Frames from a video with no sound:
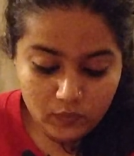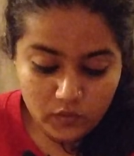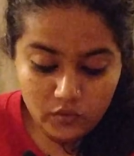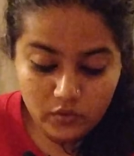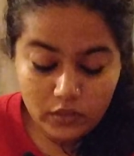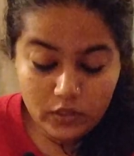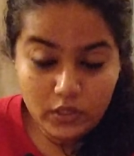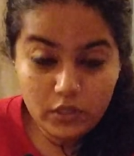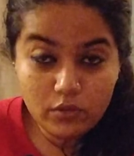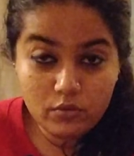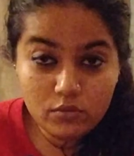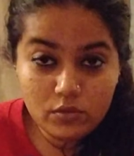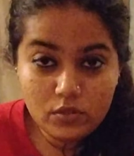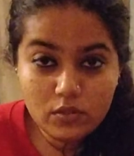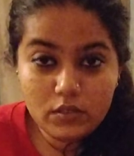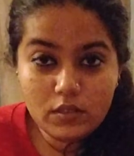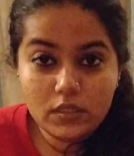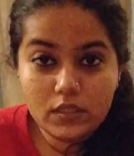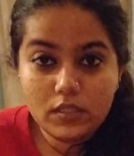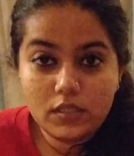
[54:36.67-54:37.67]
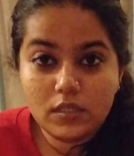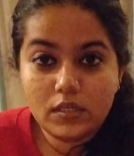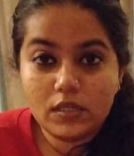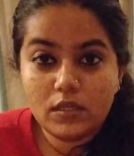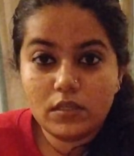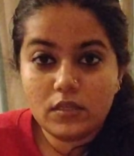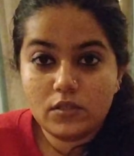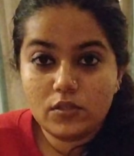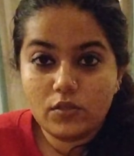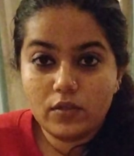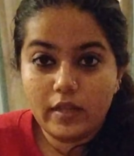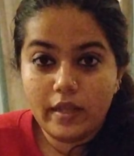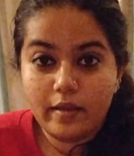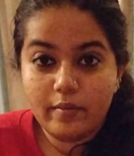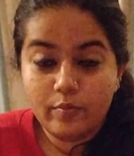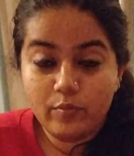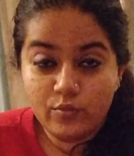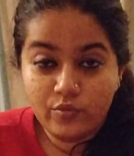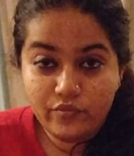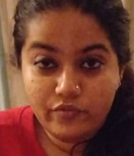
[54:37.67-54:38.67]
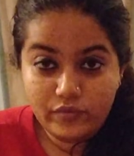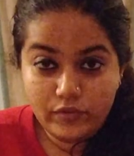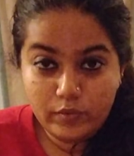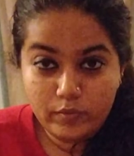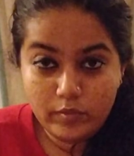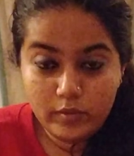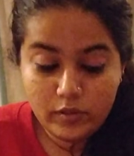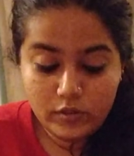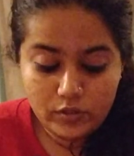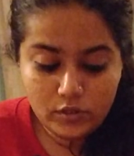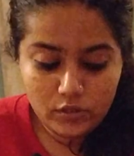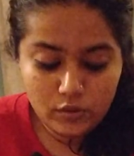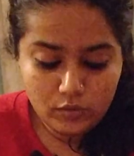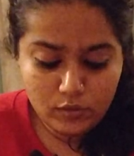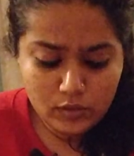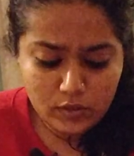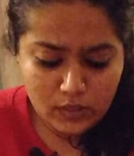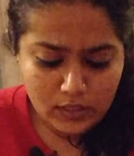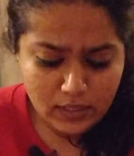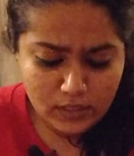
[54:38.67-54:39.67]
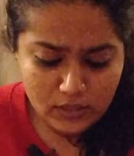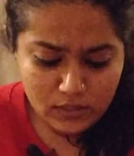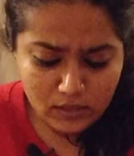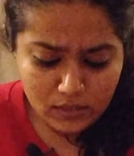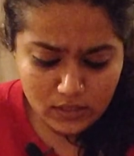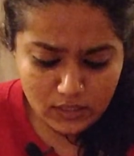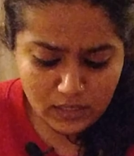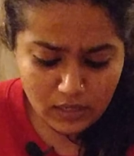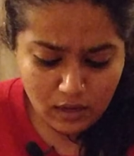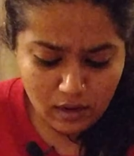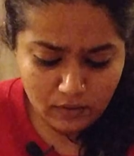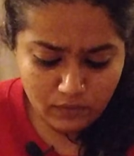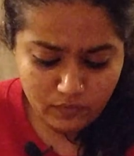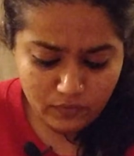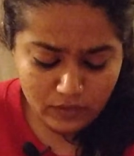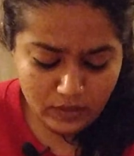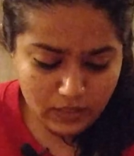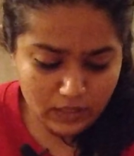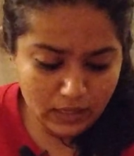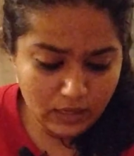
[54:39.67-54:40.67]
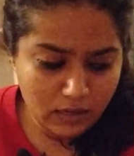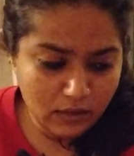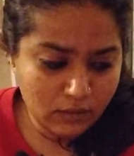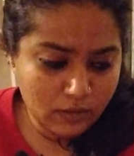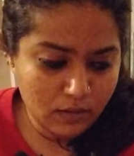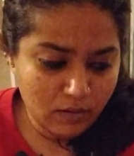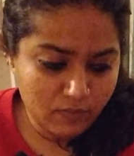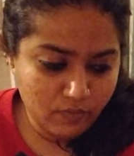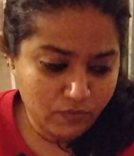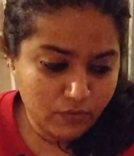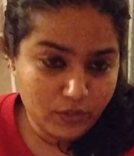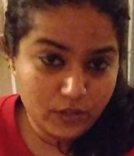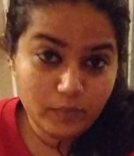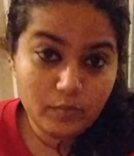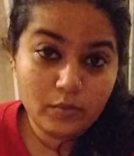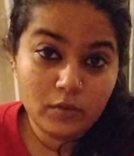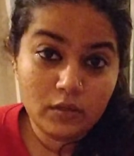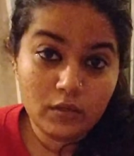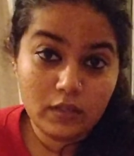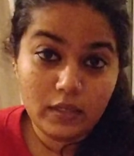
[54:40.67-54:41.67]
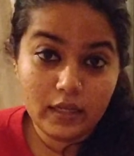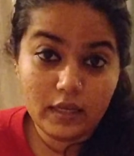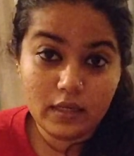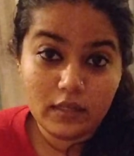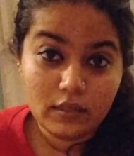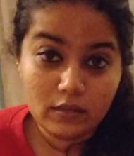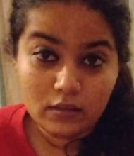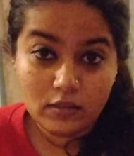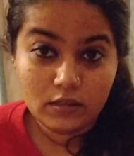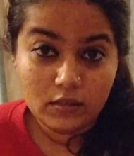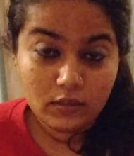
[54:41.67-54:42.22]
reduce the distance or like move towards you. So he's gonna start feeling uncomfortable, like